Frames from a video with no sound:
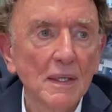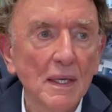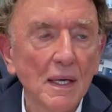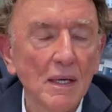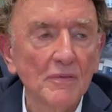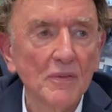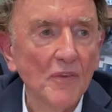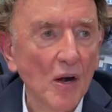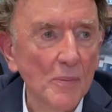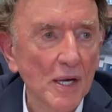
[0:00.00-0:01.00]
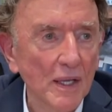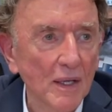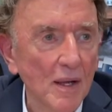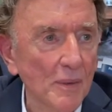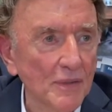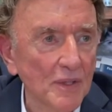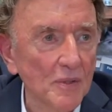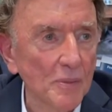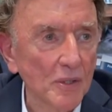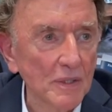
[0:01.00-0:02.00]
of environmental economics on
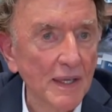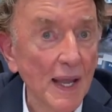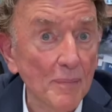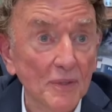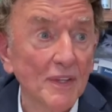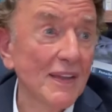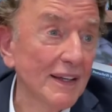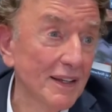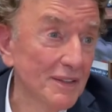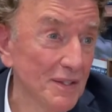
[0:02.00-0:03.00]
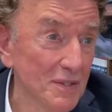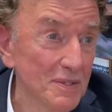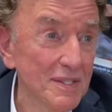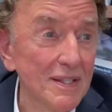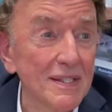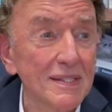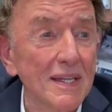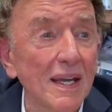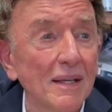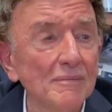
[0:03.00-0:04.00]
the berkeley campus and that continues to this day